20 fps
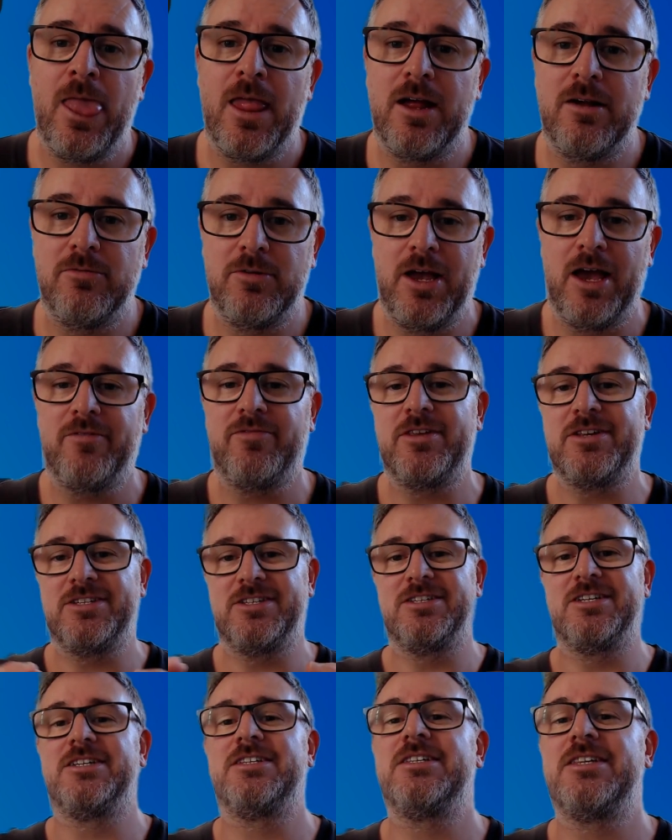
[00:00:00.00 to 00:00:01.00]
And we have this
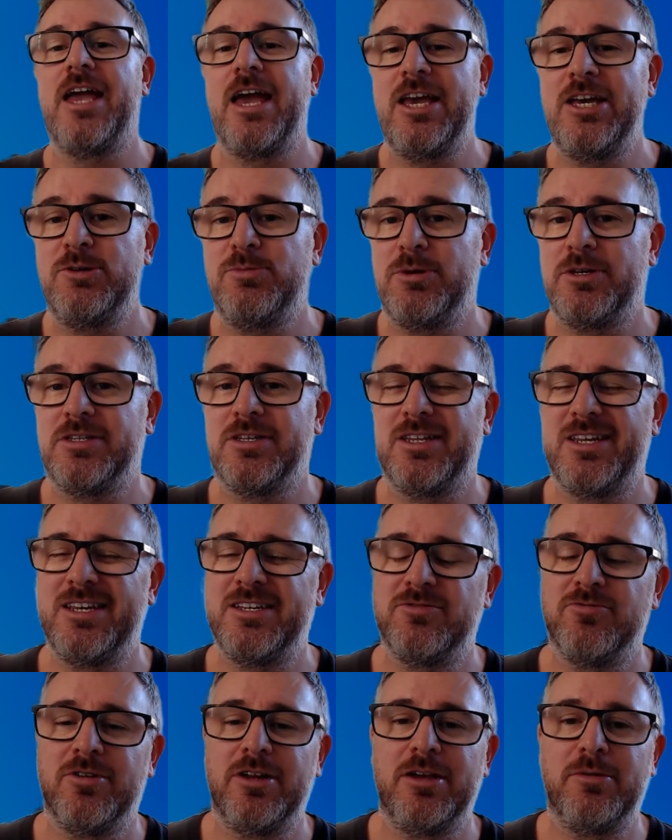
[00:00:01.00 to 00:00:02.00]
as a stage because I think
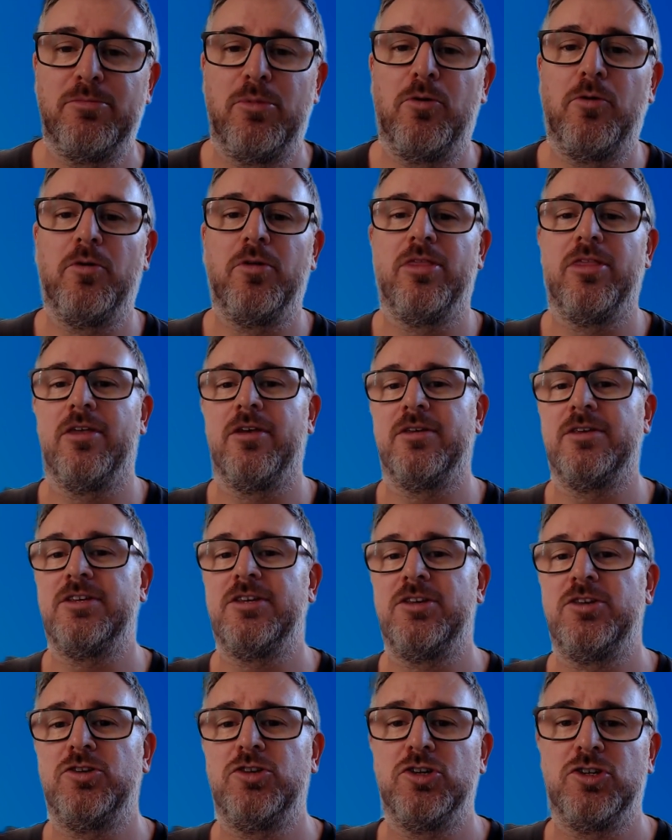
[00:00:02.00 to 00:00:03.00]
it's really important that
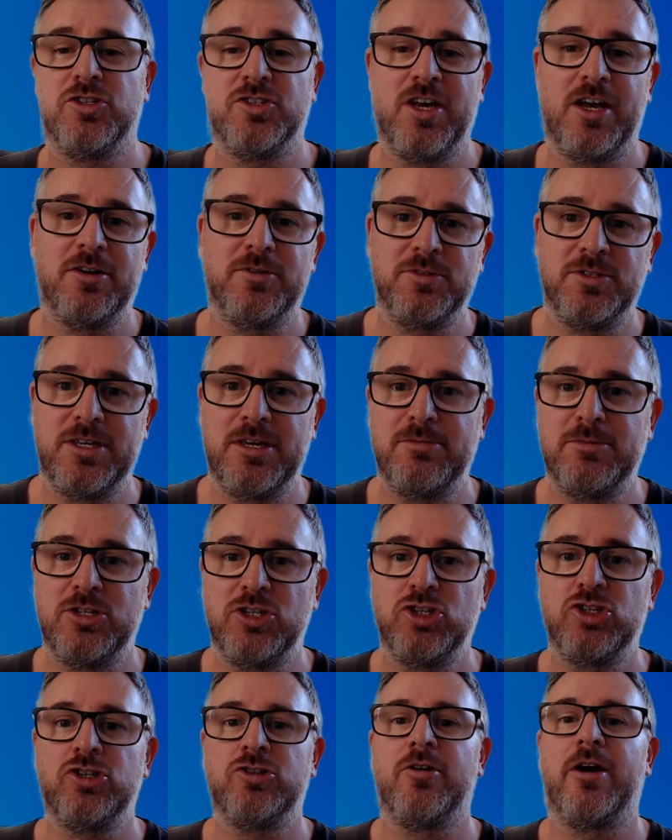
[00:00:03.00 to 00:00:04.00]
your sales team is
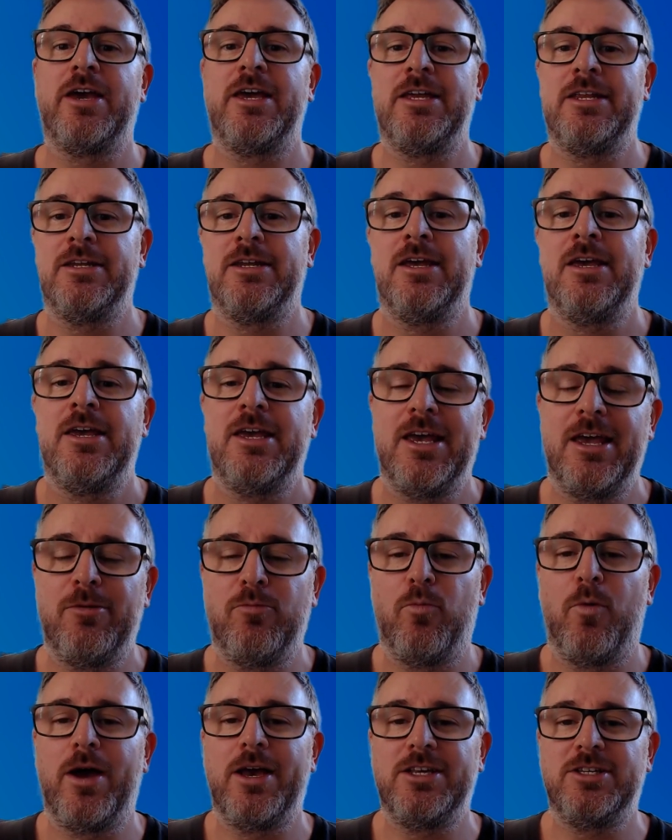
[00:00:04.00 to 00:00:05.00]
trained
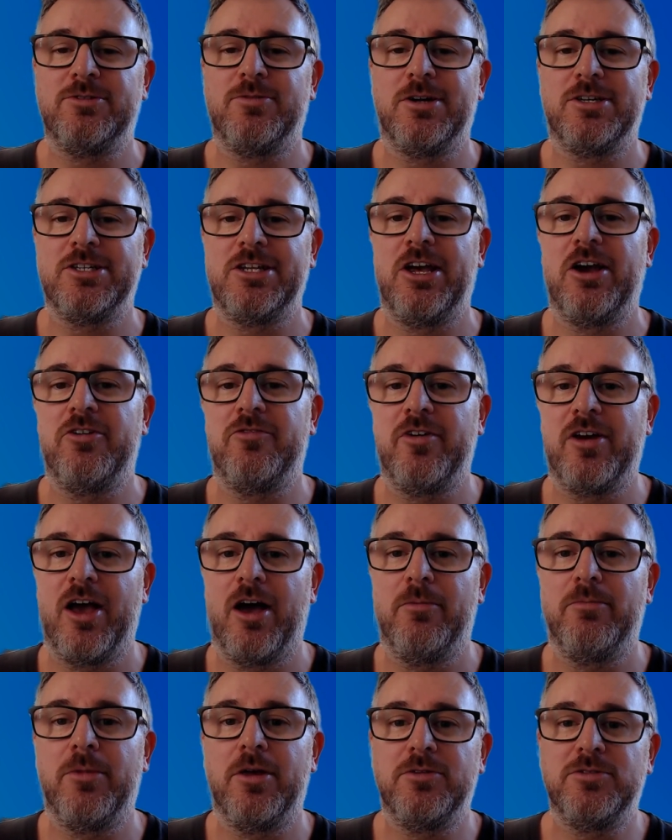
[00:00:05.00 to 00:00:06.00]
in ways to actually
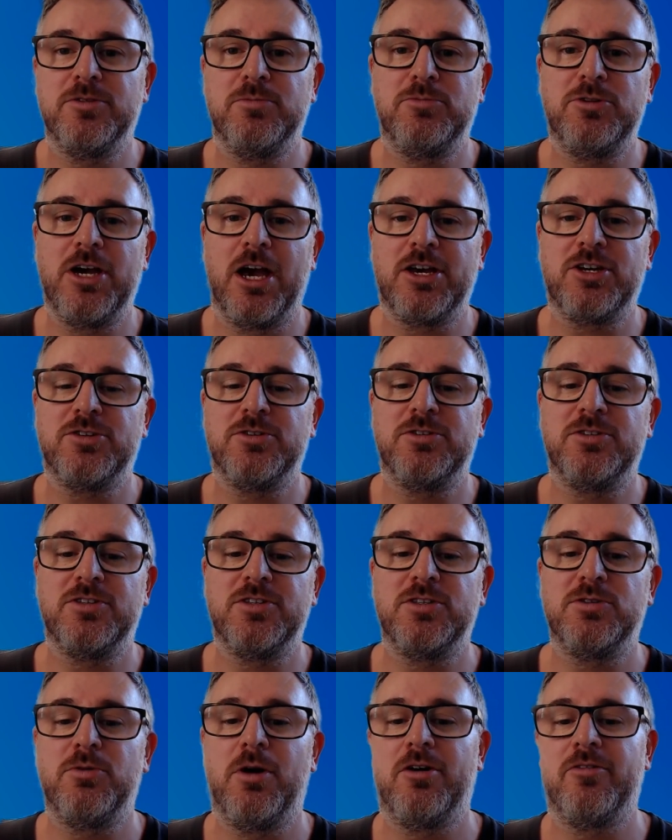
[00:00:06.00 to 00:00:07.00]
overcome those objections
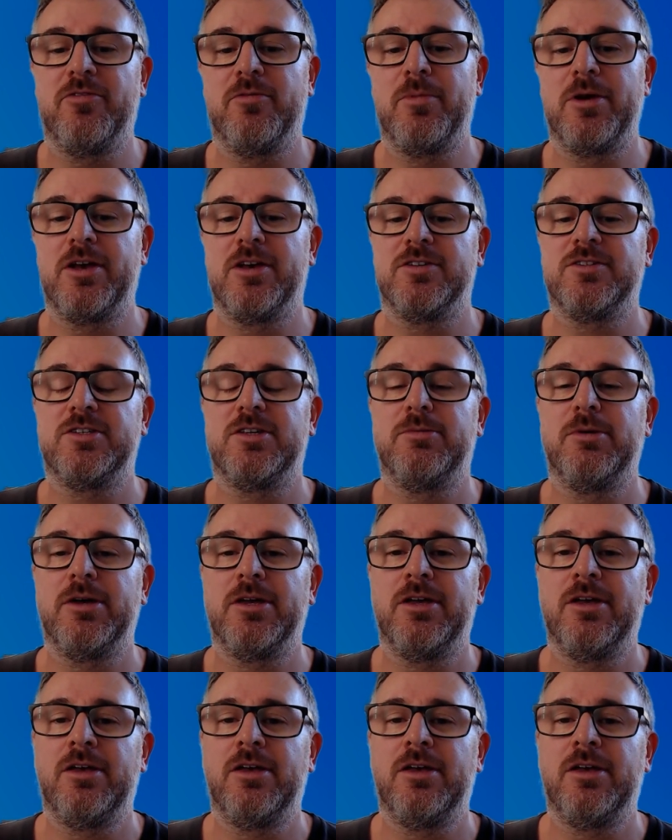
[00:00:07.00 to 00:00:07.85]
as well from a customer.